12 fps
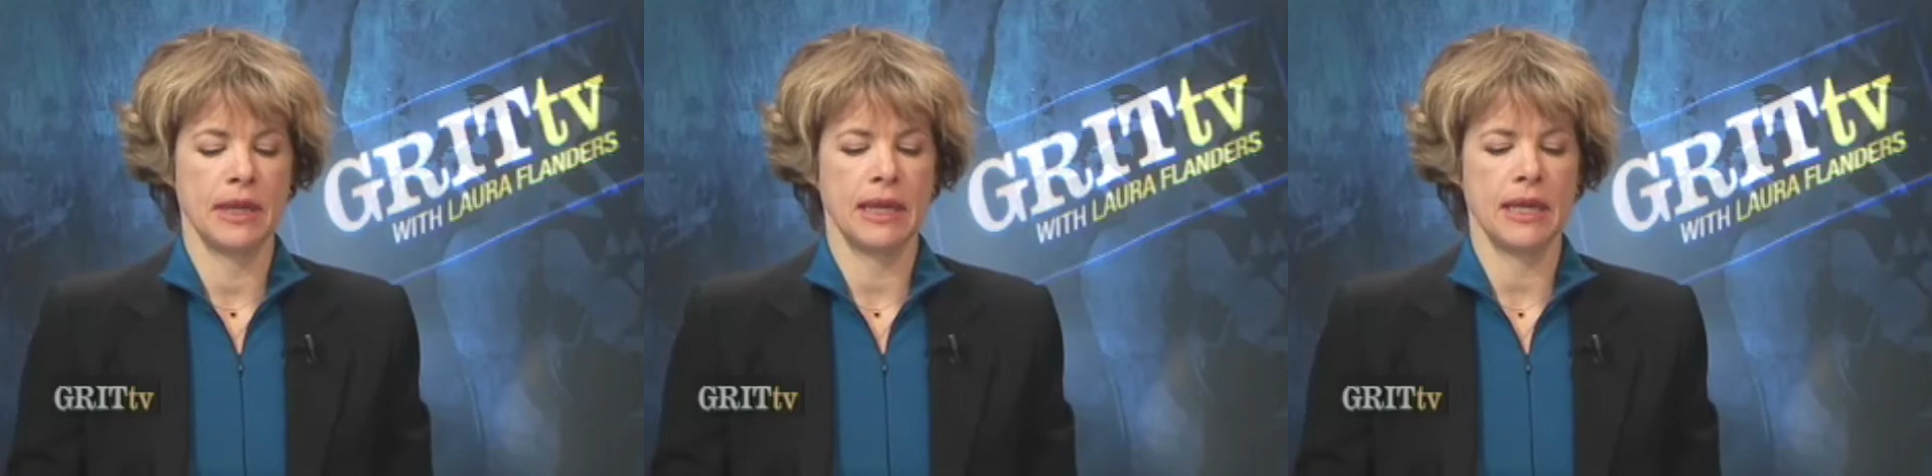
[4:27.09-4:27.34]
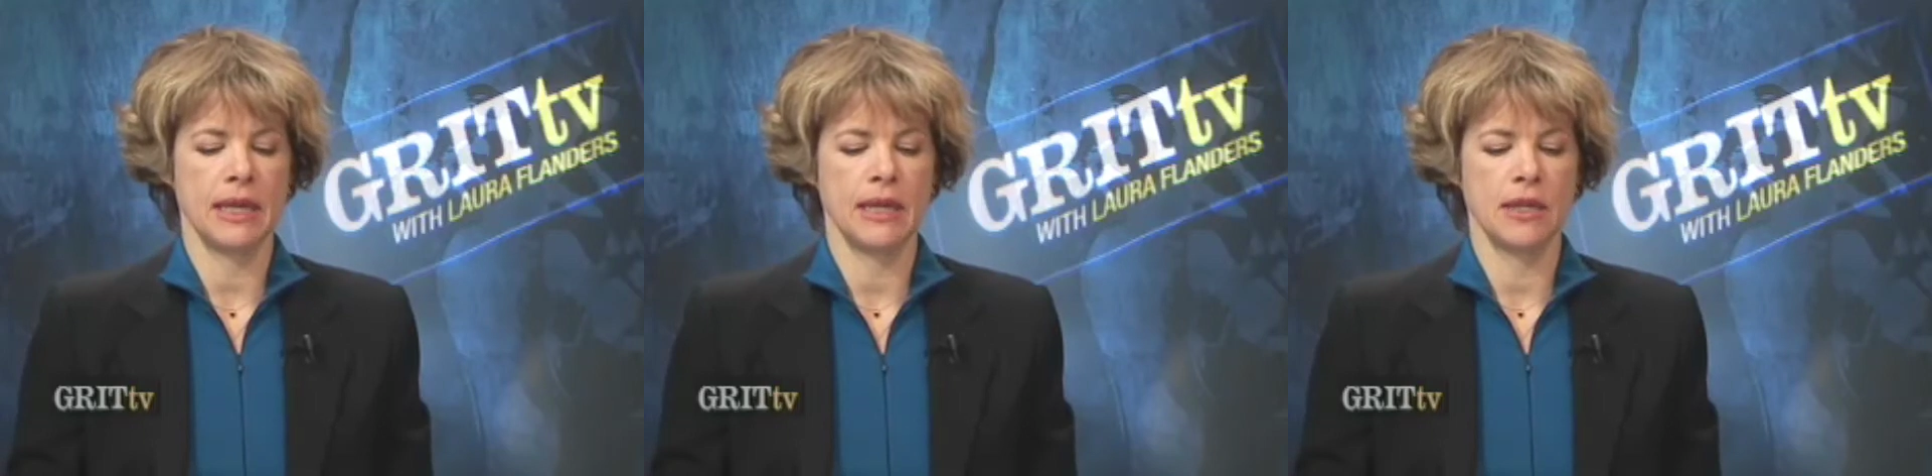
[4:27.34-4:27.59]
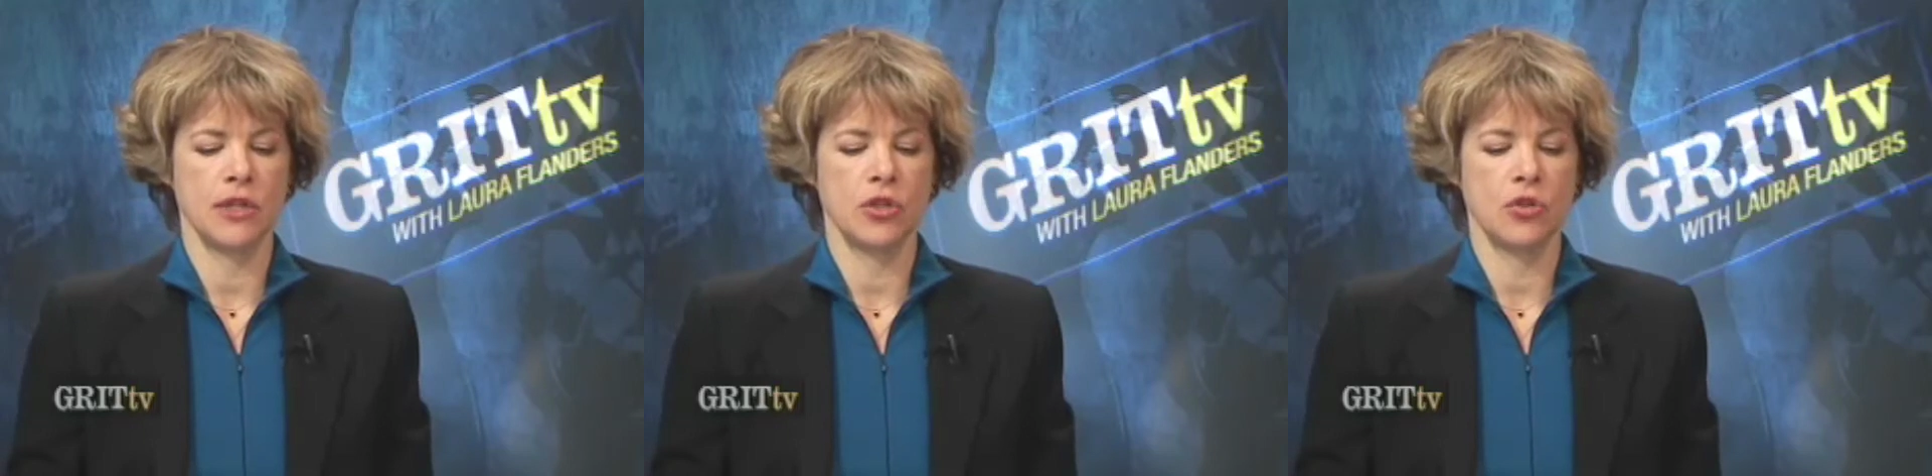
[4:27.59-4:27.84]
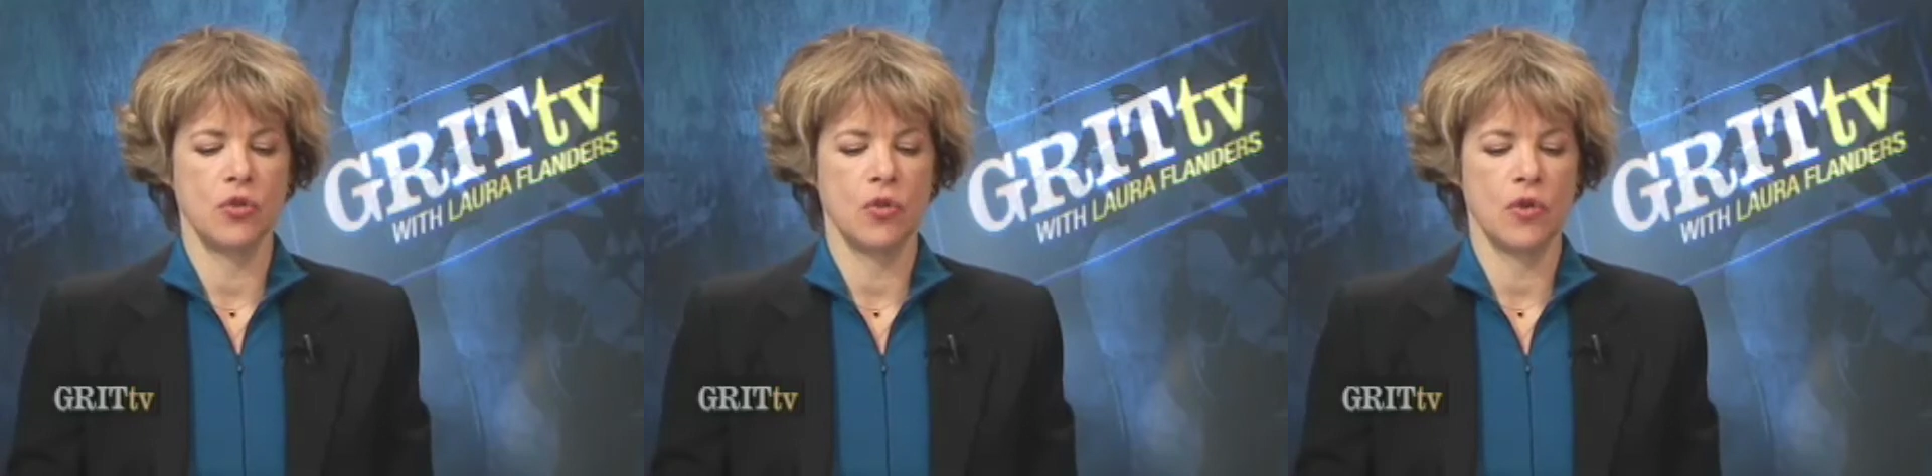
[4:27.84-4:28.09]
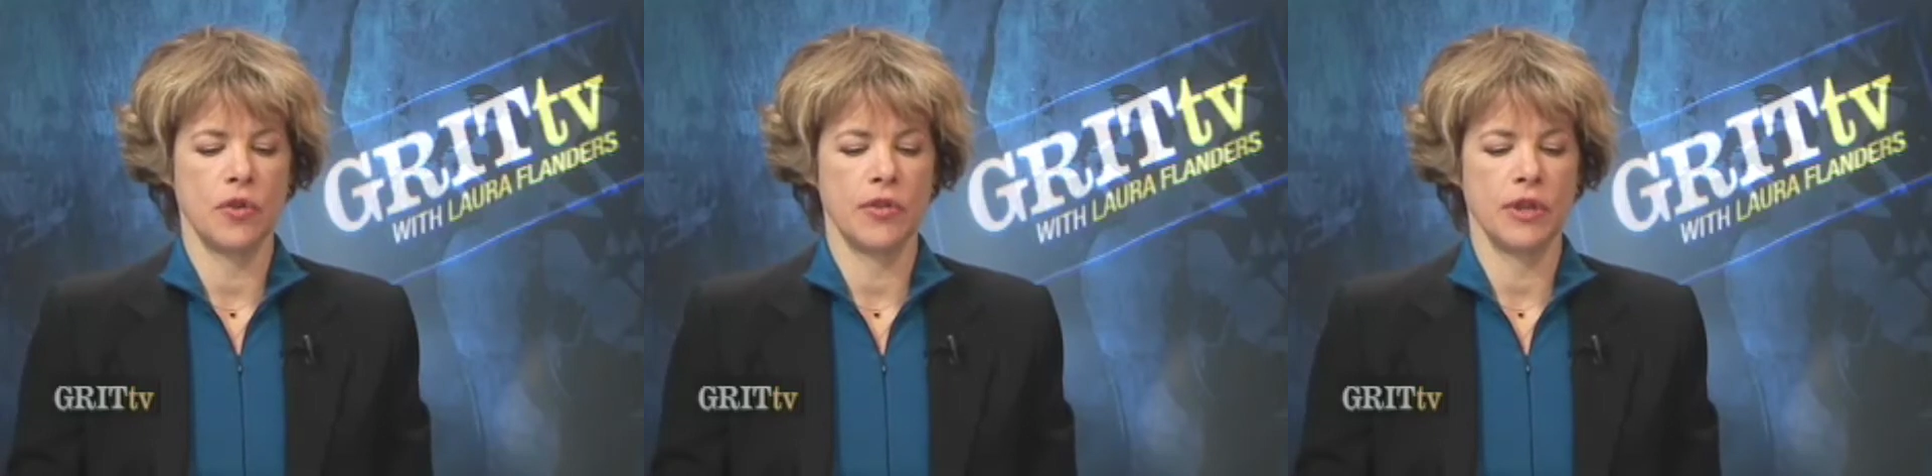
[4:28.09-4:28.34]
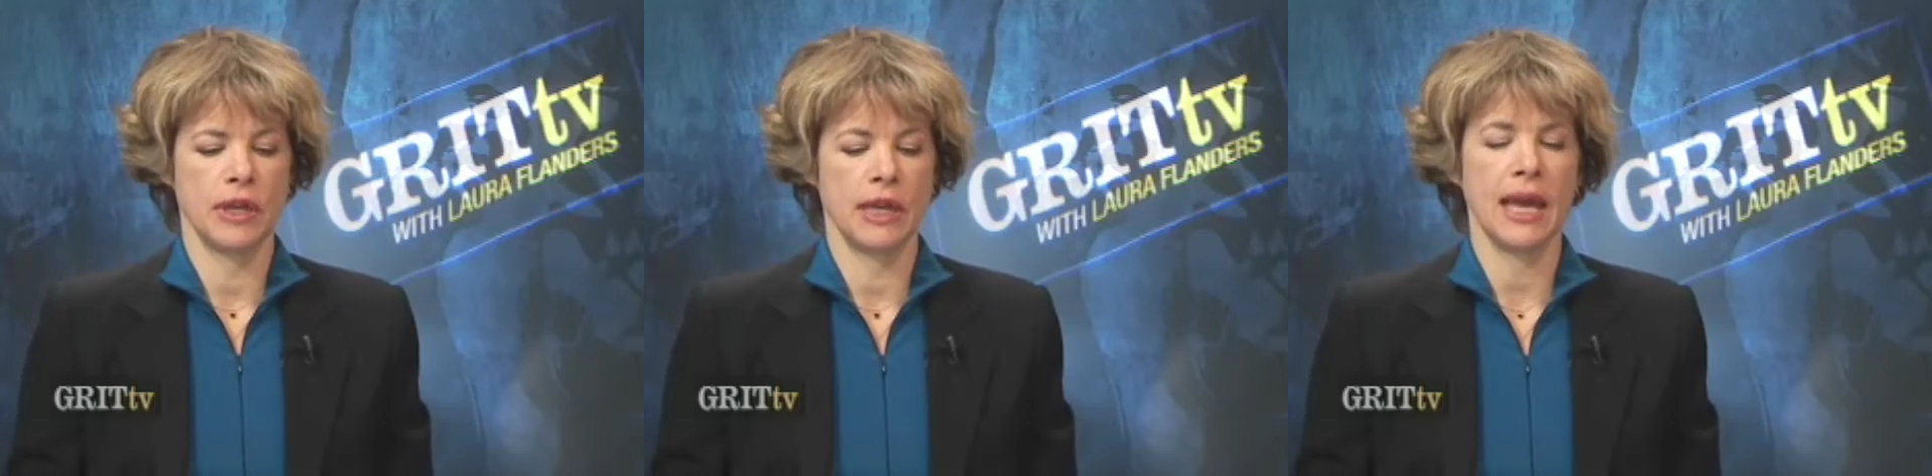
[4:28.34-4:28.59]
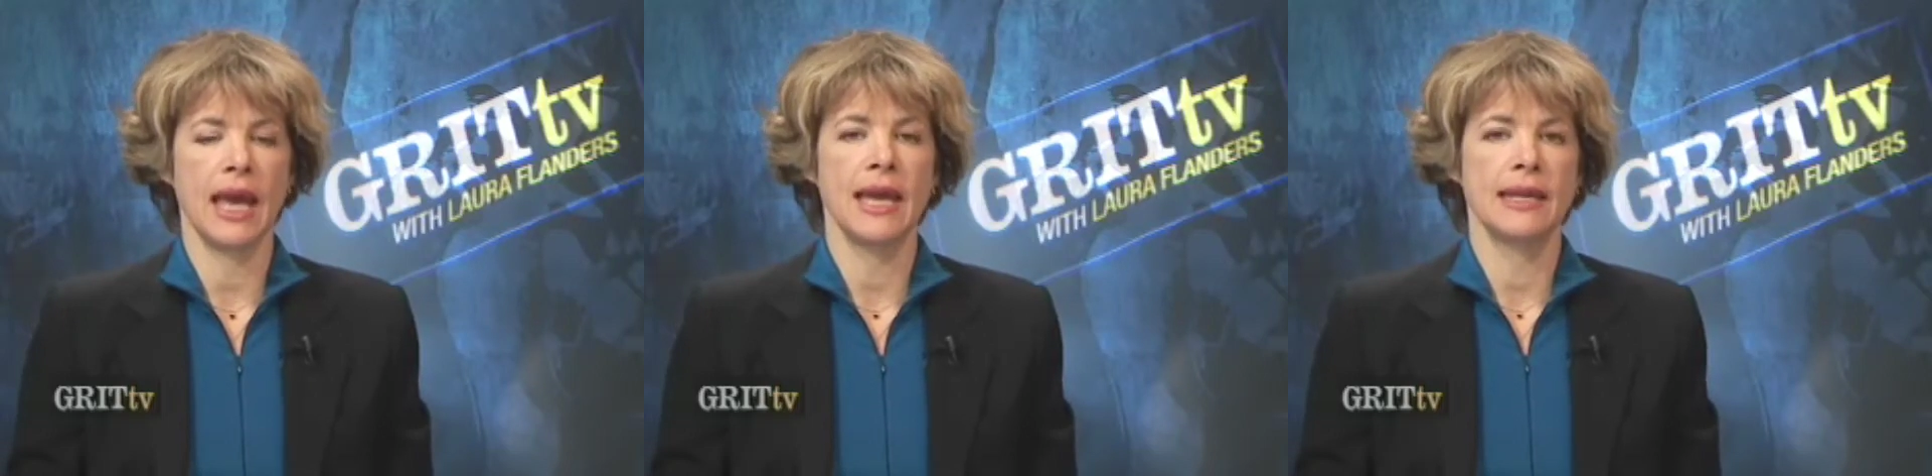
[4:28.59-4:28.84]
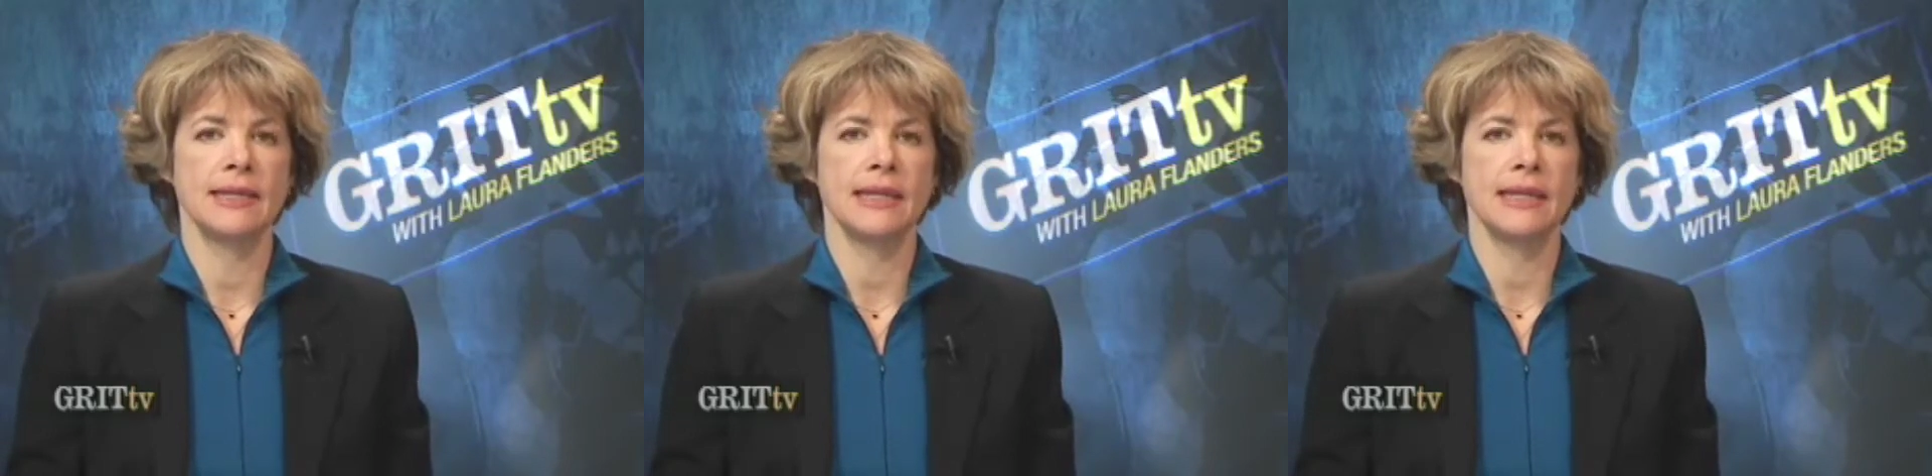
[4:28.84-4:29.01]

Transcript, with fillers: Kingsnorth in Kent.